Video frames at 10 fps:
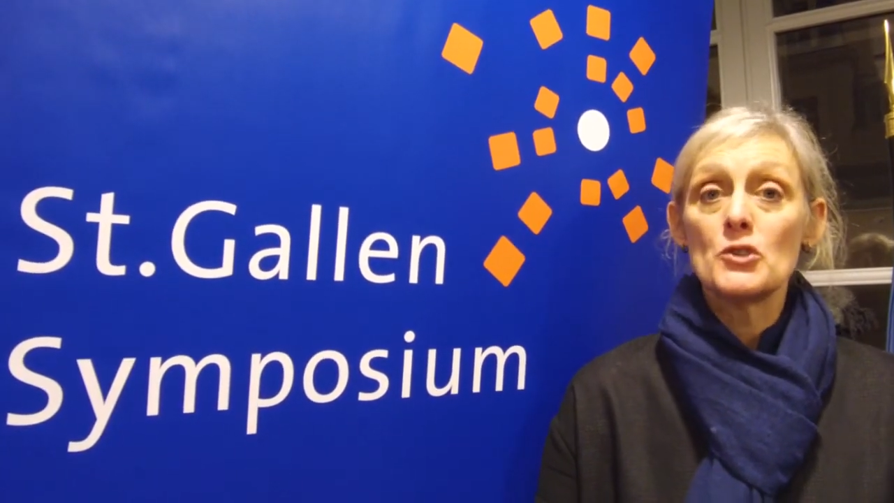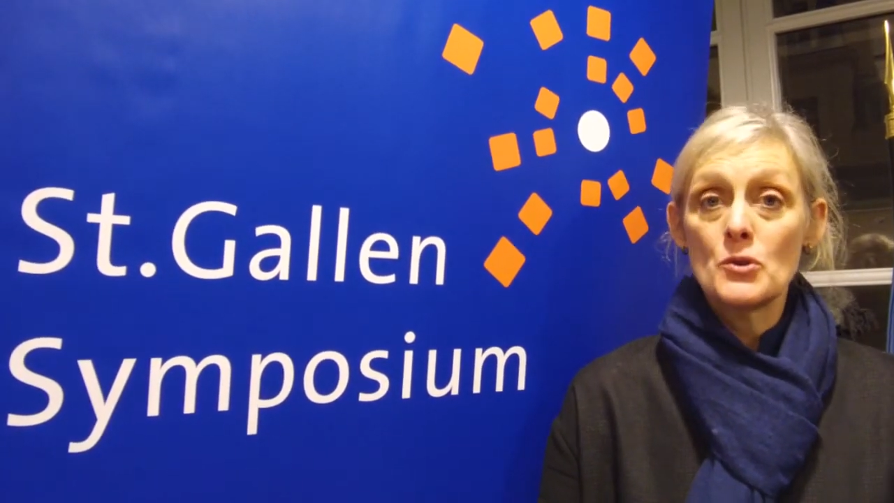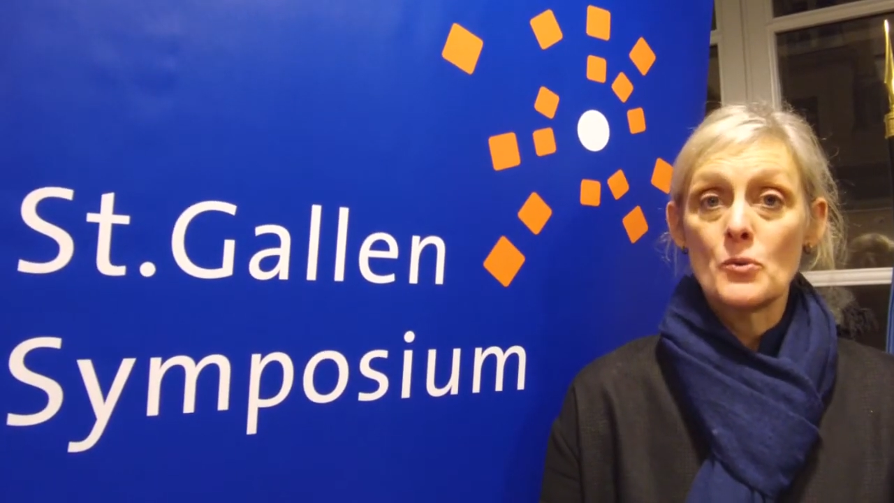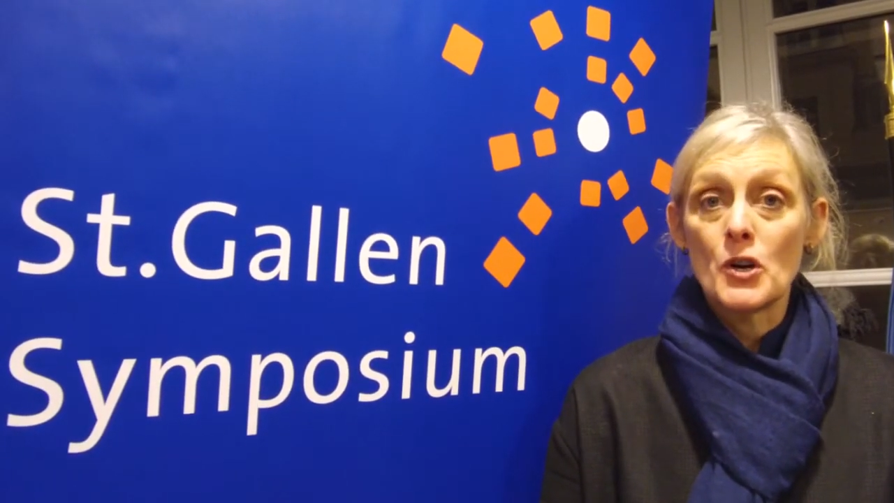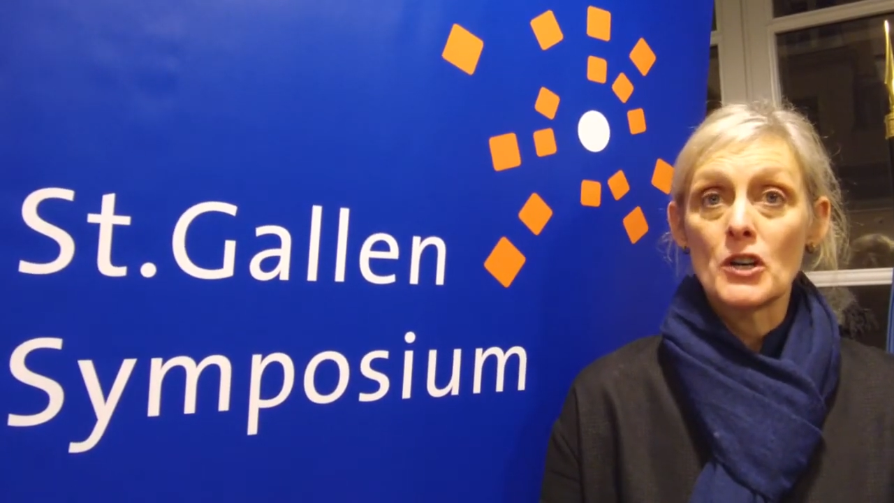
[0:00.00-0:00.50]
to
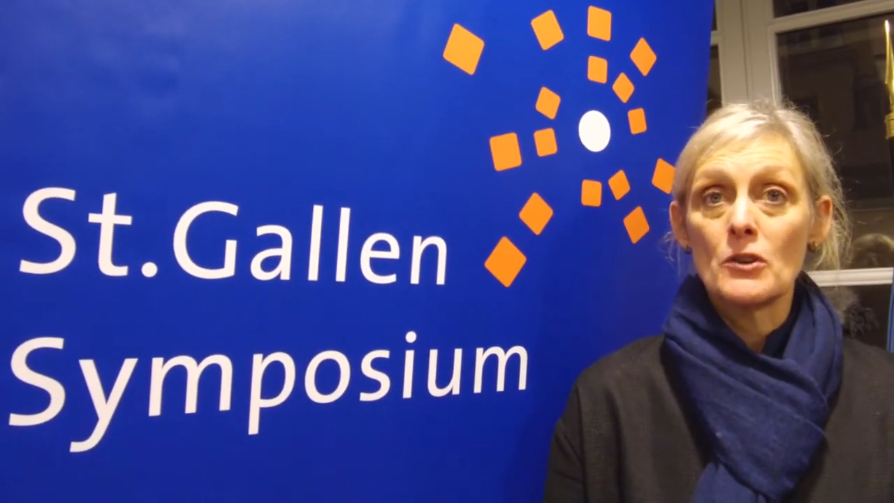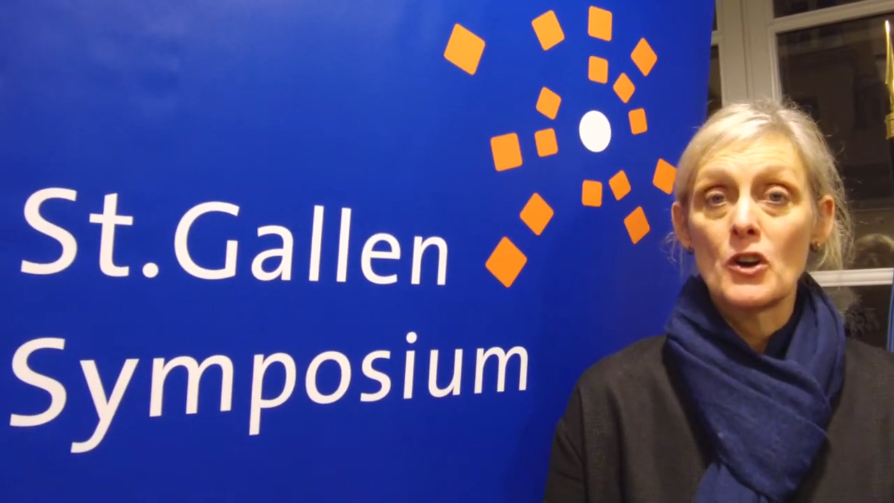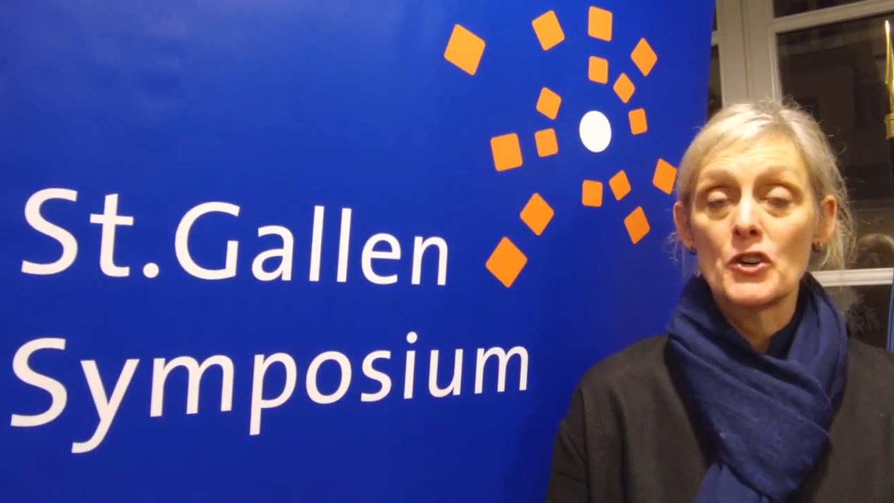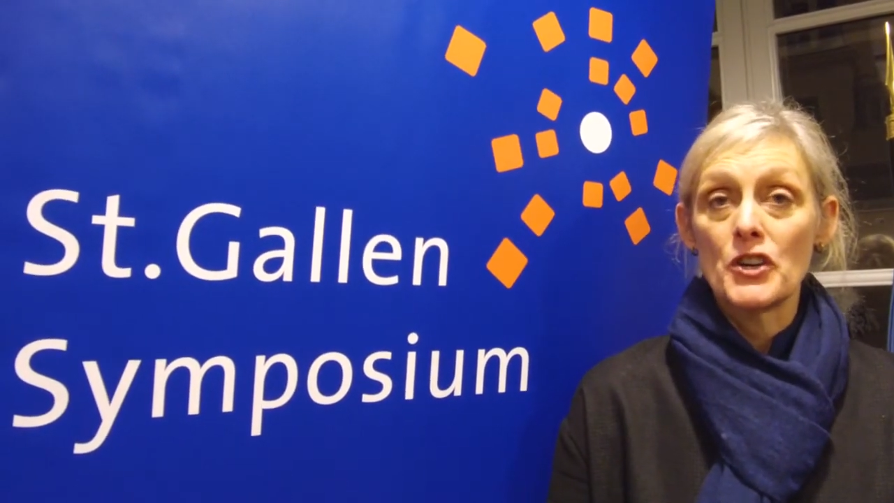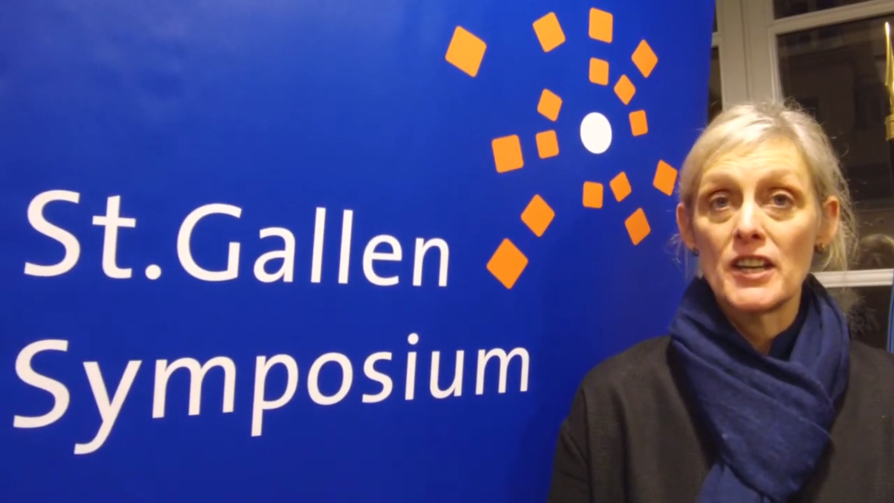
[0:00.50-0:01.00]
work
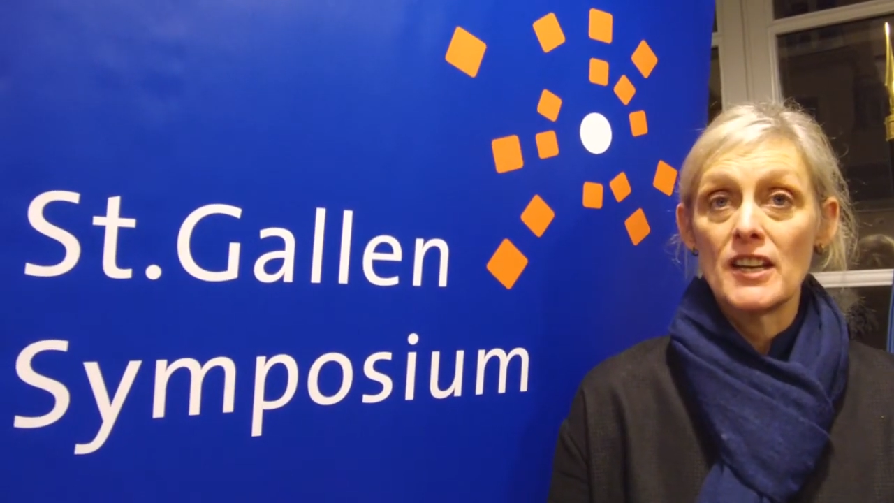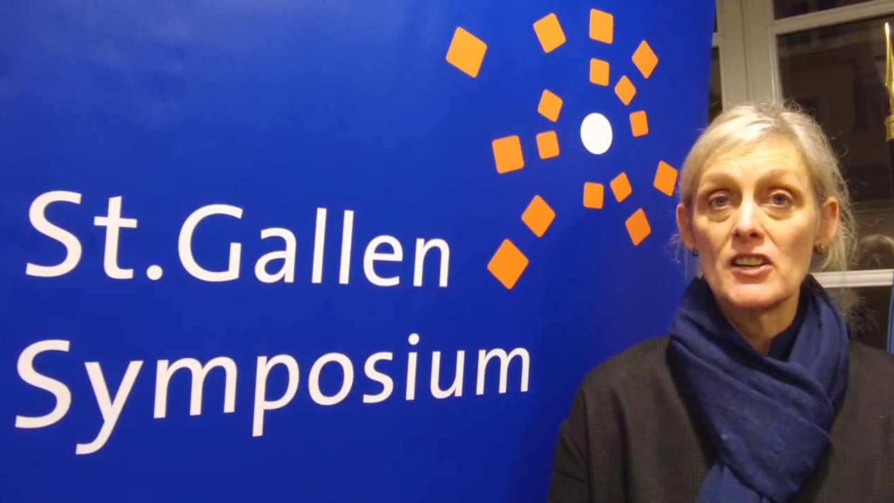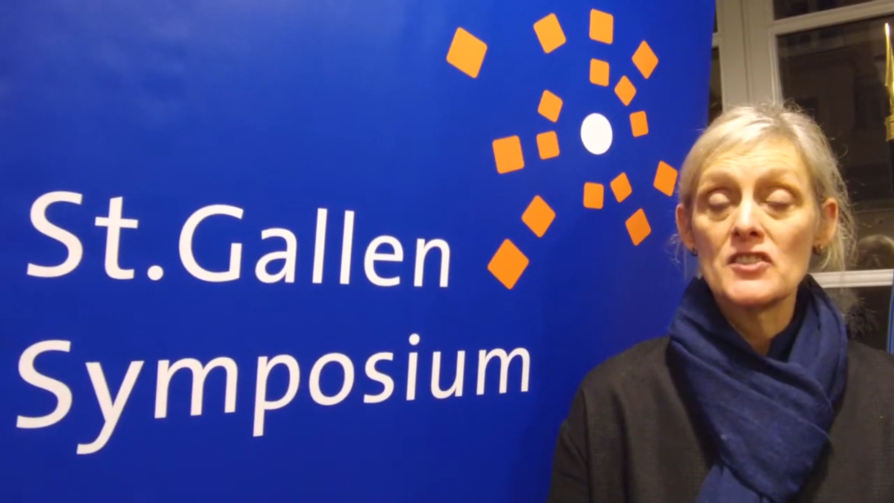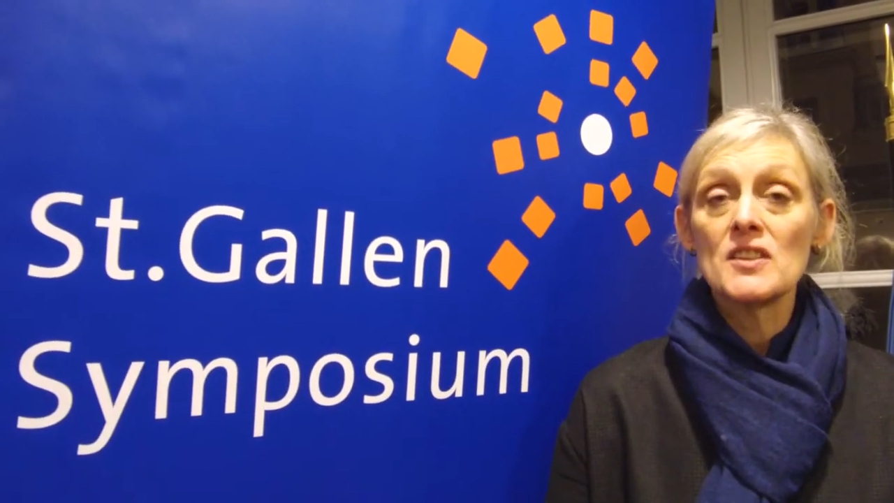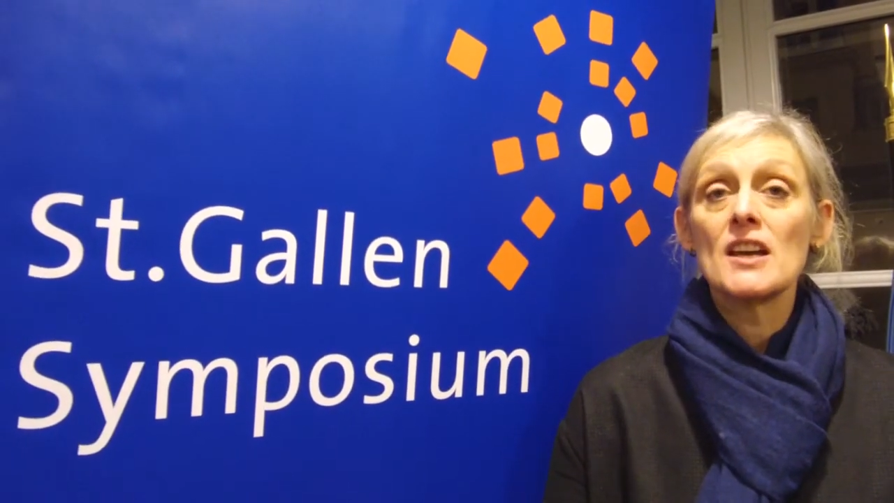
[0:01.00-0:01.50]
longer
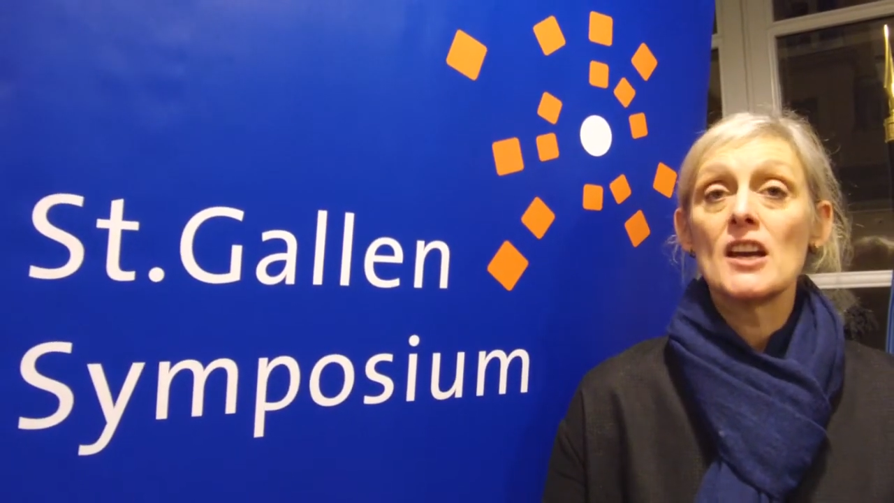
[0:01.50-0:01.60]
years,